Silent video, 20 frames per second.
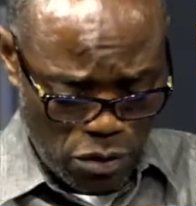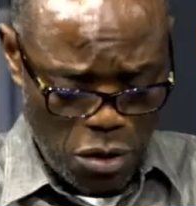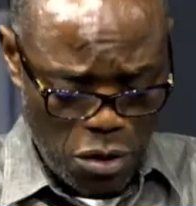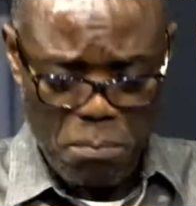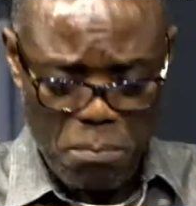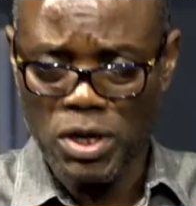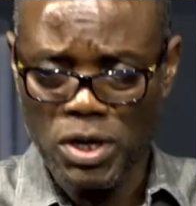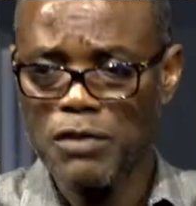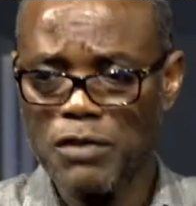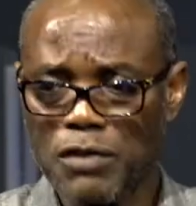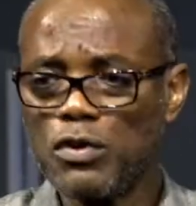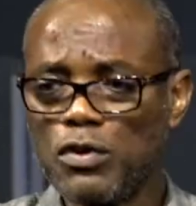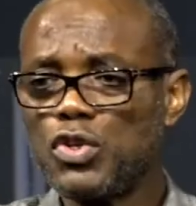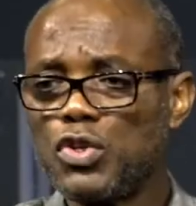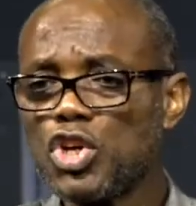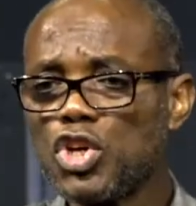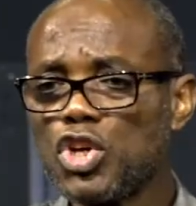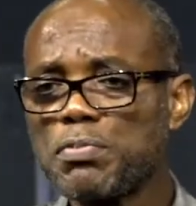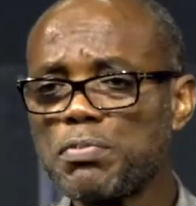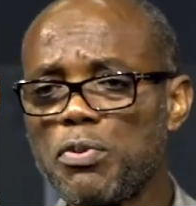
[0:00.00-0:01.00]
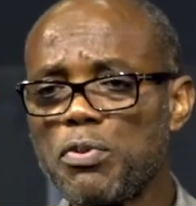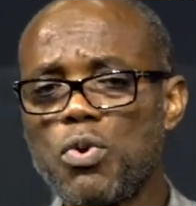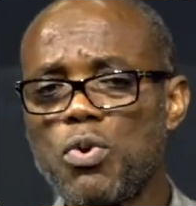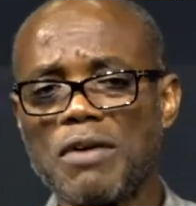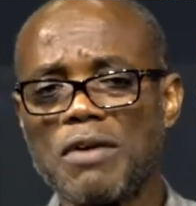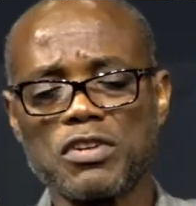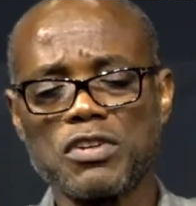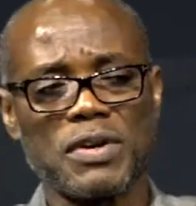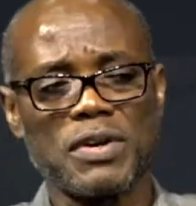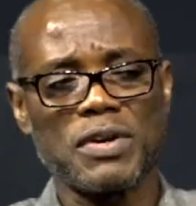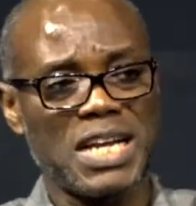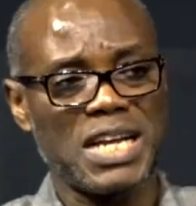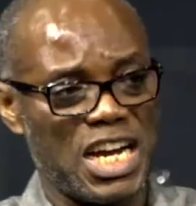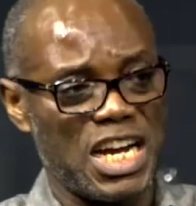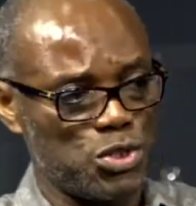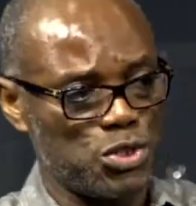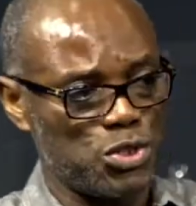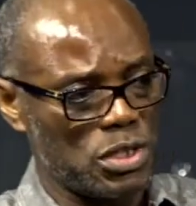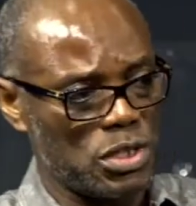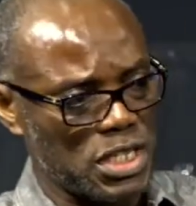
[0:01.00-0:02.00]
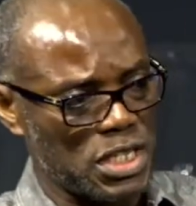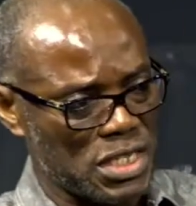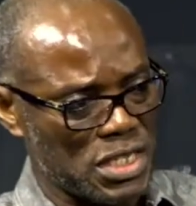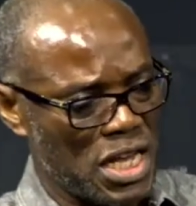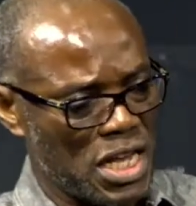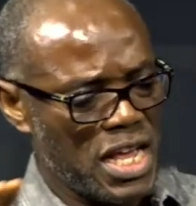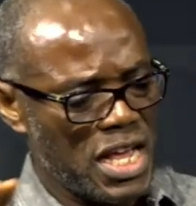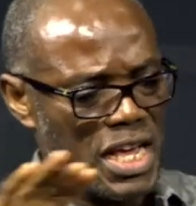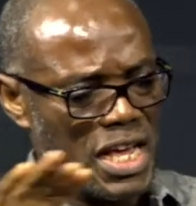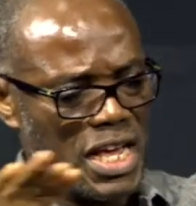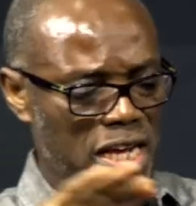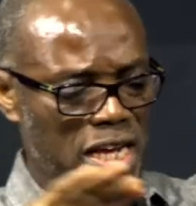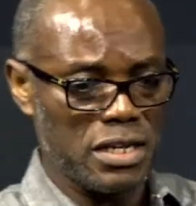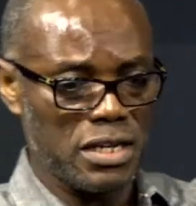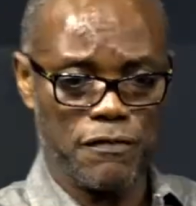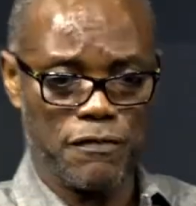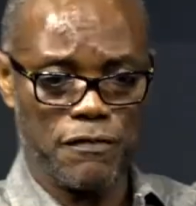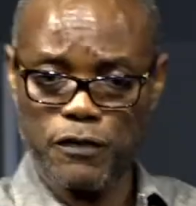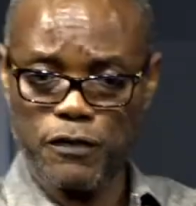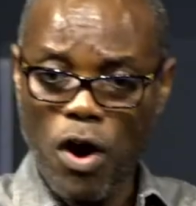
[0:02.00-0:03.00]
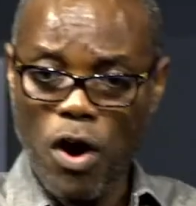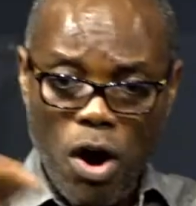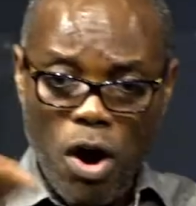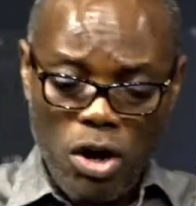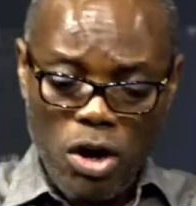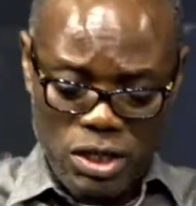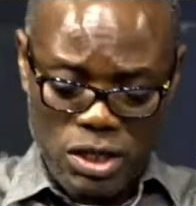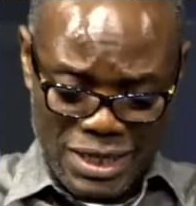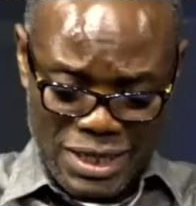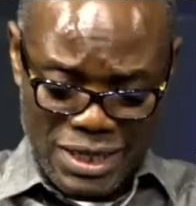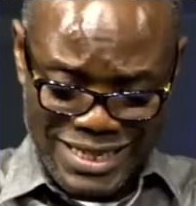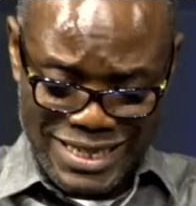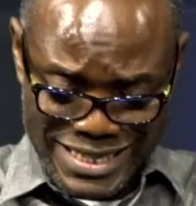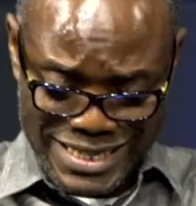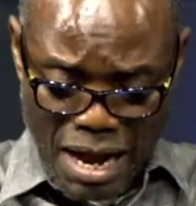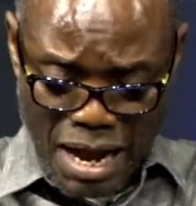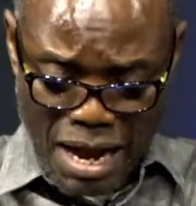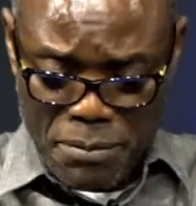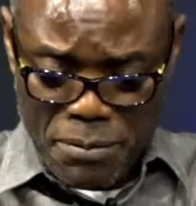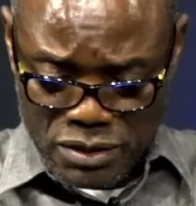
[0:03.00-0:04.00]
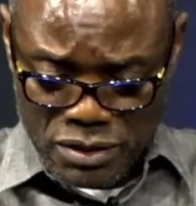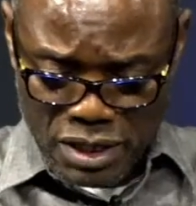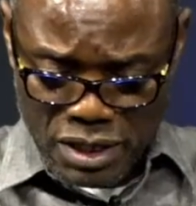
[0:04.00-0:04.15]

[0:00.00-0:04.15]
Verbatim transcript: But even those people who have suffered casualties in the flood that has happened